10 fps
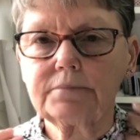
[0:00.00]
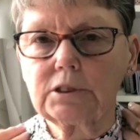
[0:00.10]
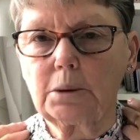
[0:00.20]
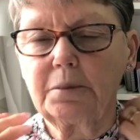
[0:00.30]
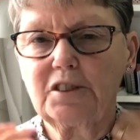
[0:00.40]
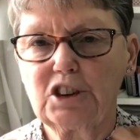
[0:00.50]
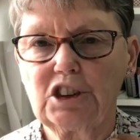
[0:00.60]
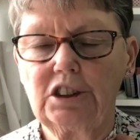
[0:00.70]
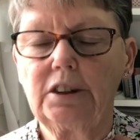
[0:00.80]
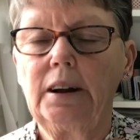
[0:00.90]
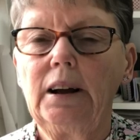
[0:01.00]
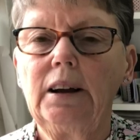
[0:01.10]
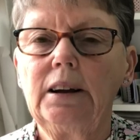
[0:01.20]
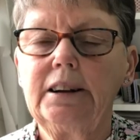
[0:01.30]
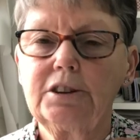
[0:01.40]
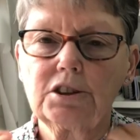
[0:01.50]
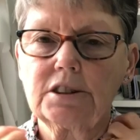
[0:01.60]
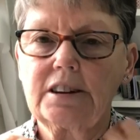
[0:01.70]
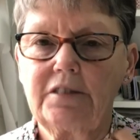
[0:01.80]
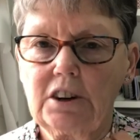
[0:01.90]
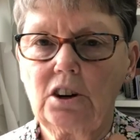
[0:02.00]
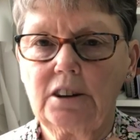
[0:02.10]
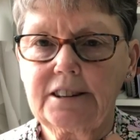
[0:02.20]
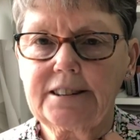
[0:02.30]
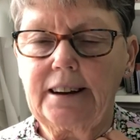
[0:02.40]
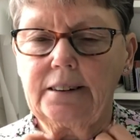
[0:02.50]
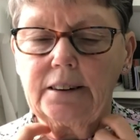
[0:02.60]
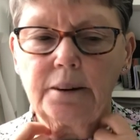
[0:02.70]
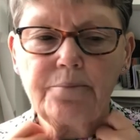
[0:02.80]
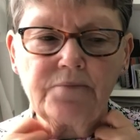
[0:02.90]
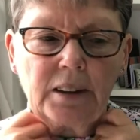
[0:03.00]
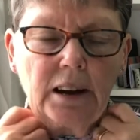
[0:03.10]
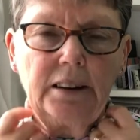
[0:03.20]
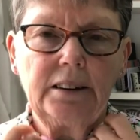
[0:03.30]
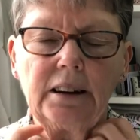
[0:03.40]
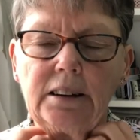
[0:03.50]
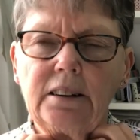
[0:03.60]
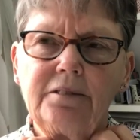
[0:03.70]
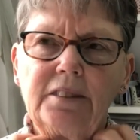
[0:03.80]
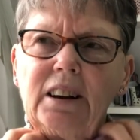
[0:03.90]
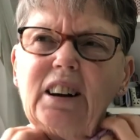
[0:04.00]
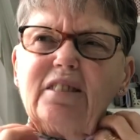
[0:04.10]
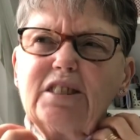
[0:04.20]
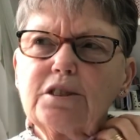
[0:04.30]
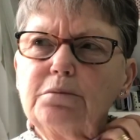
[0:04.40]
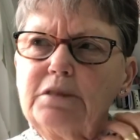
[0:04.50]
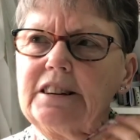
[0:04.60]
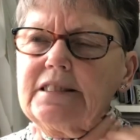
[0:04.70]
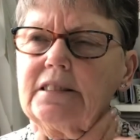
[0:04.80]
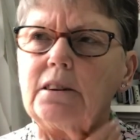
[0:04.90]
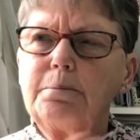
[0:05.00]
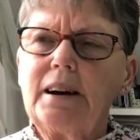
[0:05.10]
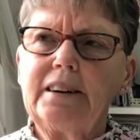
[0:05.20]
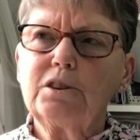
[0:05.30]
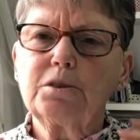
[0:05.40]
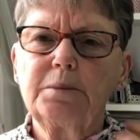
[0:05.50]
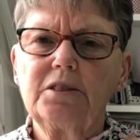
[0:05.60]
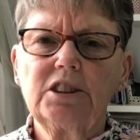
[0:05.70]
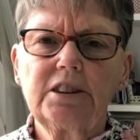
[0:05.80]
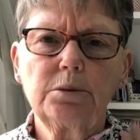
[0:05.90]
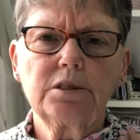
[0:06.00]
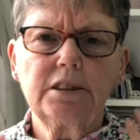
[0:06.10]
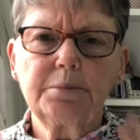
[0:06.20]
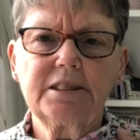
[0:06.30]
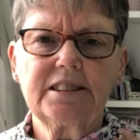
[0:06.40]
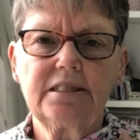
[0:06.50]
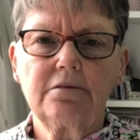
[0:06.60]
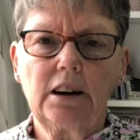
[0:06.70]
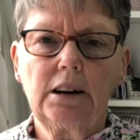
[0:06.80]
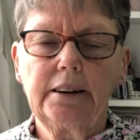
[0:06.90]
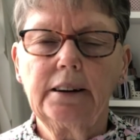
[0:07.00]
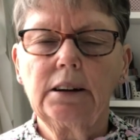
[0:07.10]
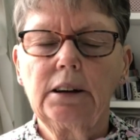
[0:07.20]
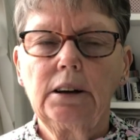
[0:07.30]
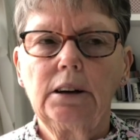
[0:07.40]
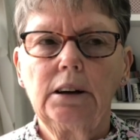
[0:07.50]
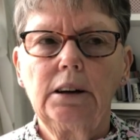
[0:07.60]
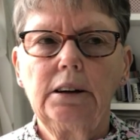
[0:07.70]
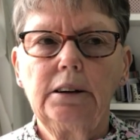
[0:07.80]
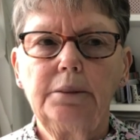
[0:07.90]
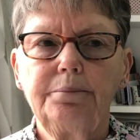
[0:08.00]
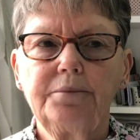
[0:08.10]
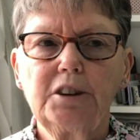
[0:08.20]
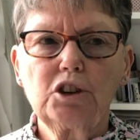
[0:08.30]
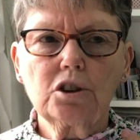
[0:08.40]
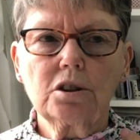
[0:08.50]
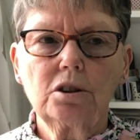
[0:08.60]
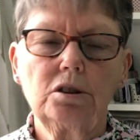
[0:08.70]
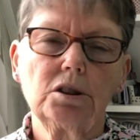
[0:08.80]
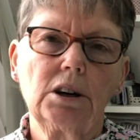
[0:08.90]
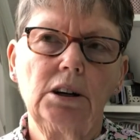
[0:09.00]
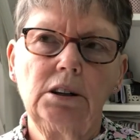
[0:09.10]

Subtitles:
top of the shirt. It doesn't have a collar stand, and for some reason on my husband they don't seem to sit right. They just look,